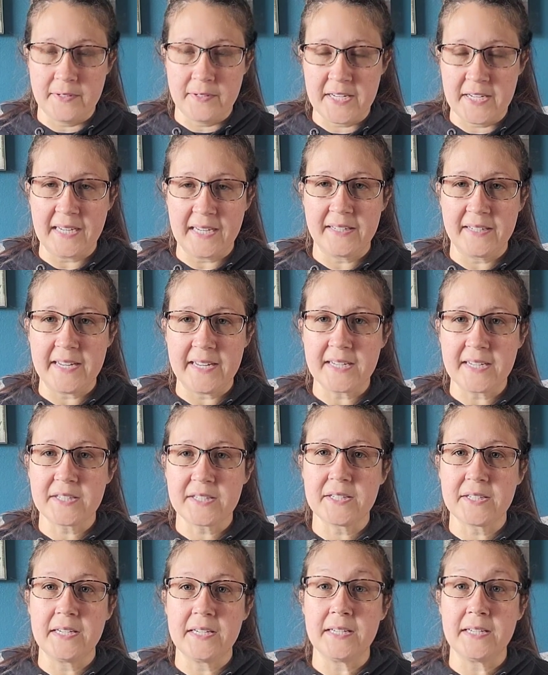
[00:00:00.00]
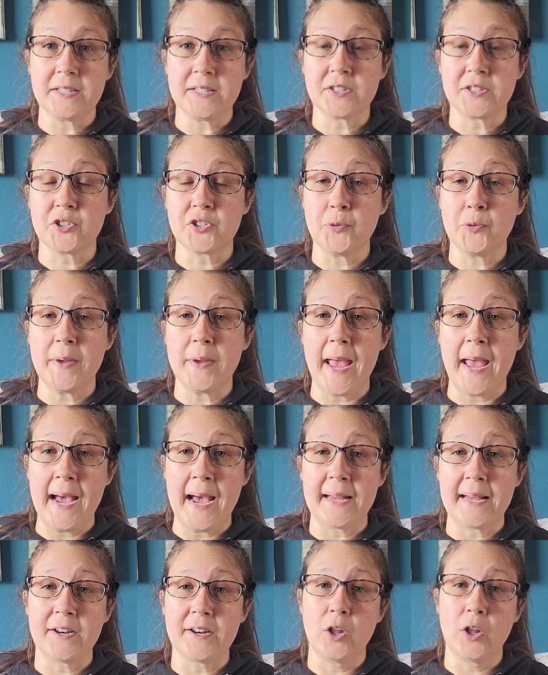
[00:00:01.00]
techniques is to be
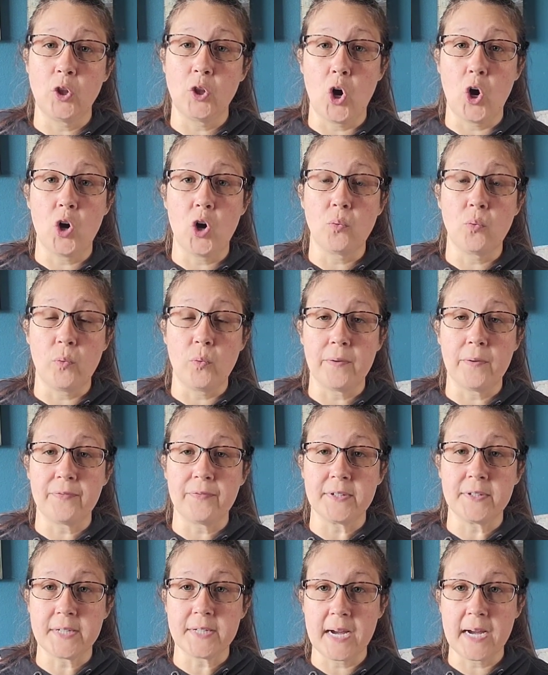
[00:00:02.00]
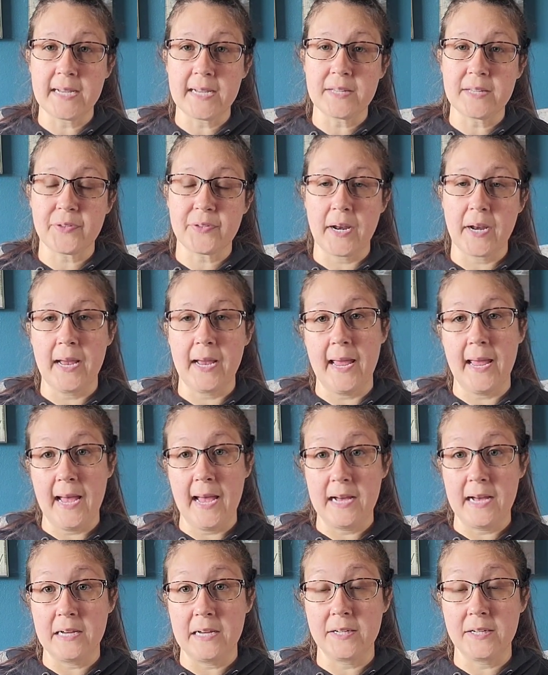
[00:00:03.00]
added along with the diet that I
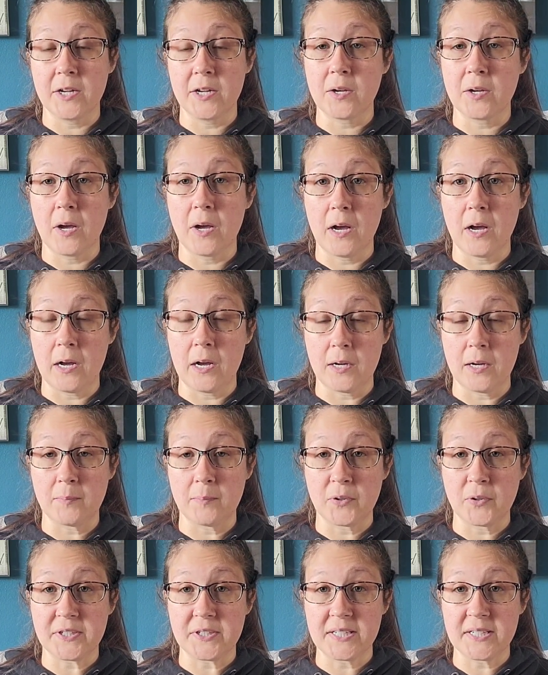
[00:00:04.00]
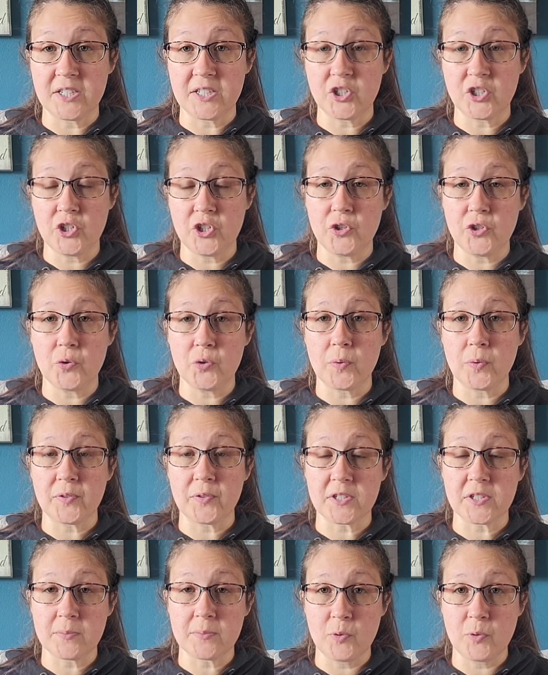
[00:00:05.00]
had presented to you with
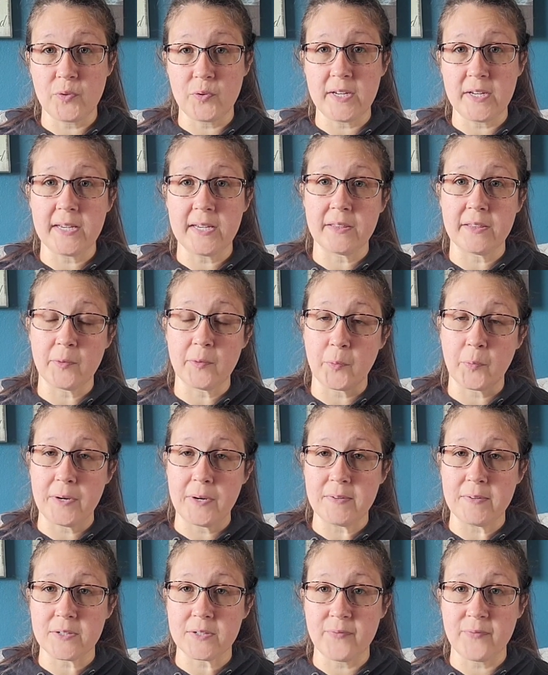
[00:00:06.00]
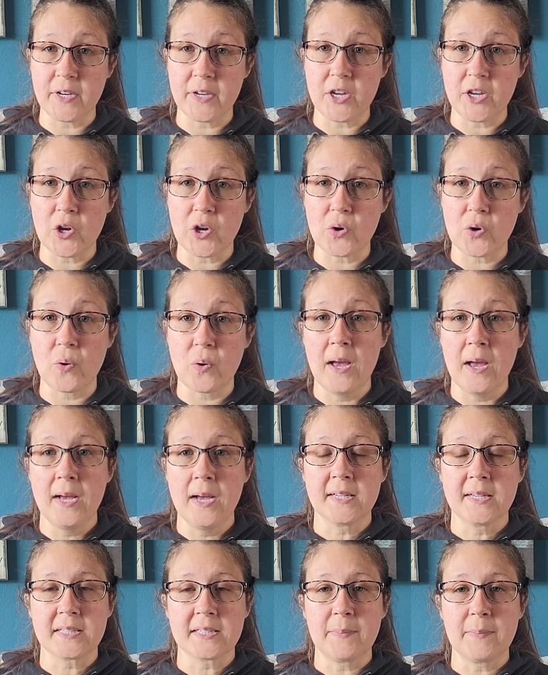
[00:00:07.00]
the smoothie in the previous video.
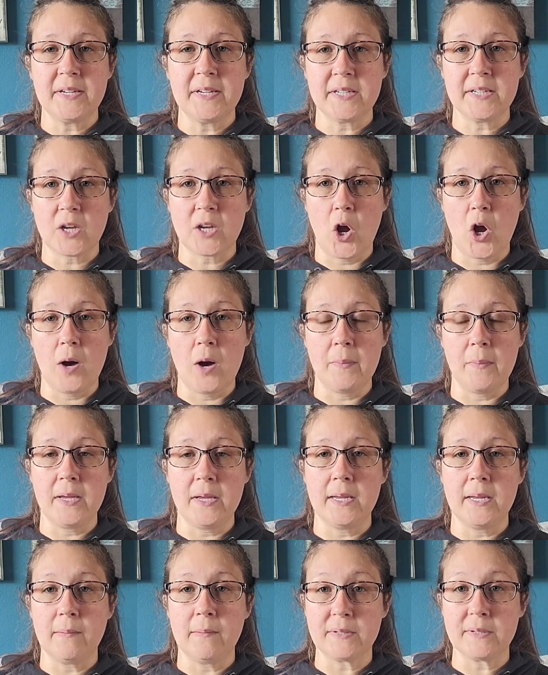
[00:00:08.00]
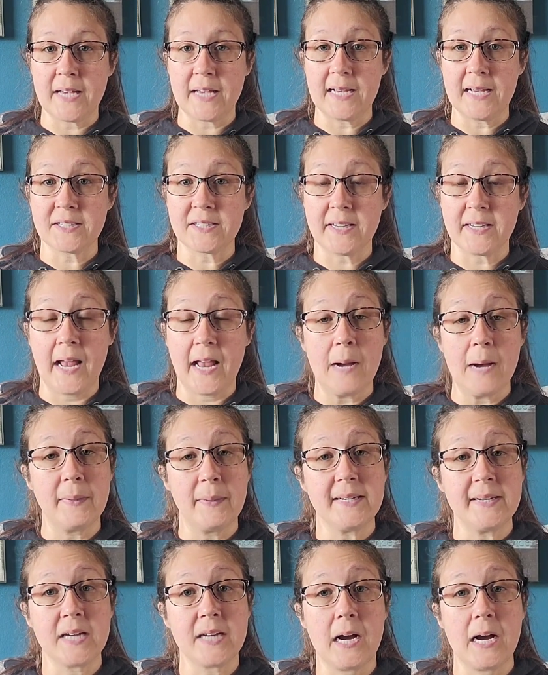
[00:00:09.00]
Somebody did comment and was asking how
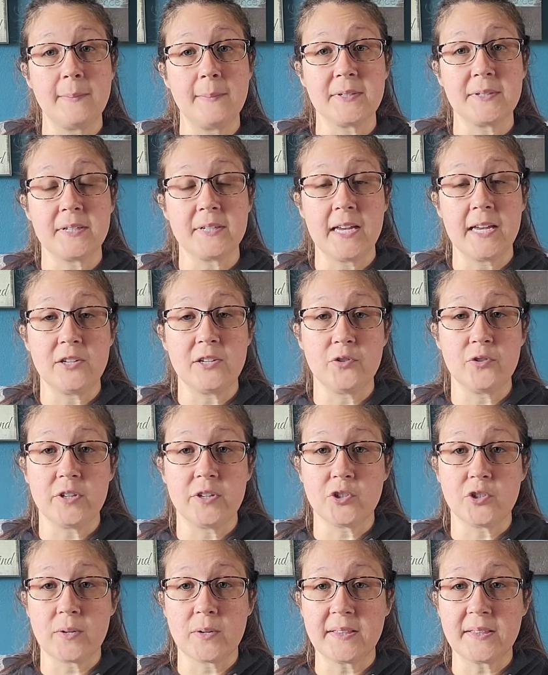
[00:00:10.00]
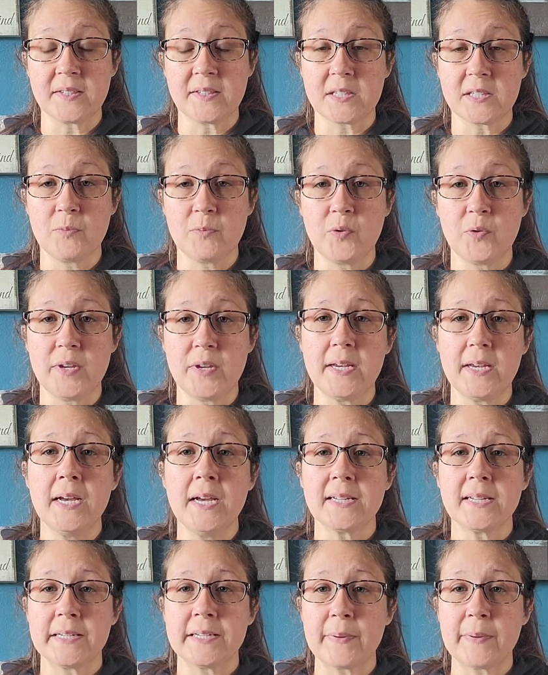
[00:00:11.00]
many times a day do they drink the
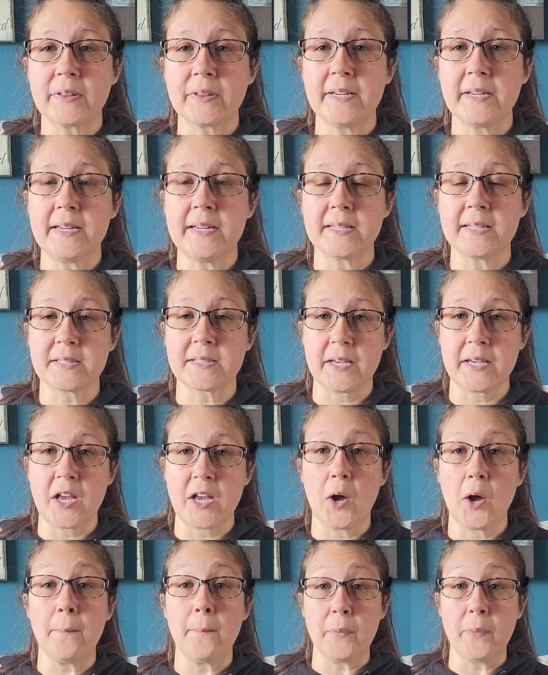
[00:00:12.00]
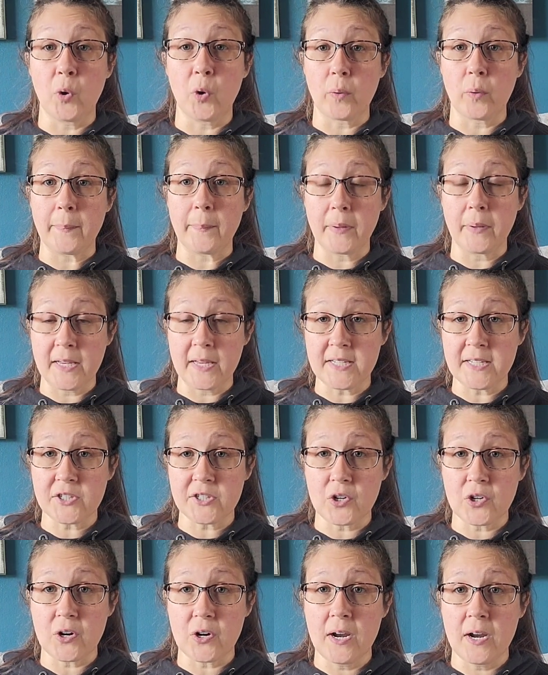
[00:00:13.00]
smoothie. Typically it's like a meal
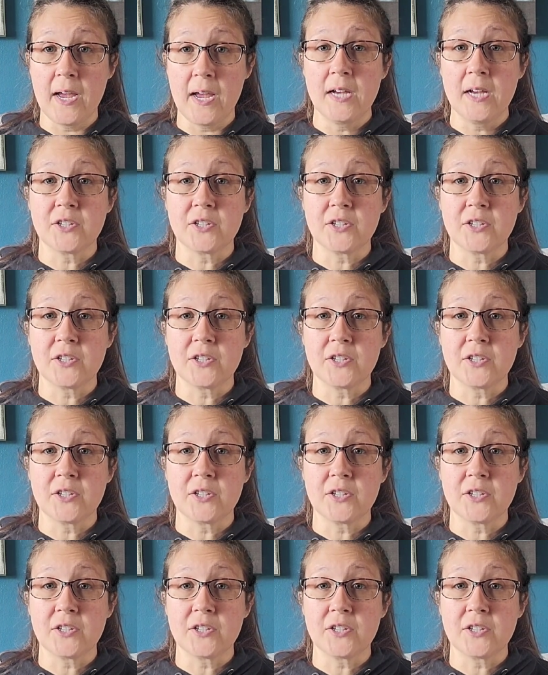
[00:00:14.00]
replacer.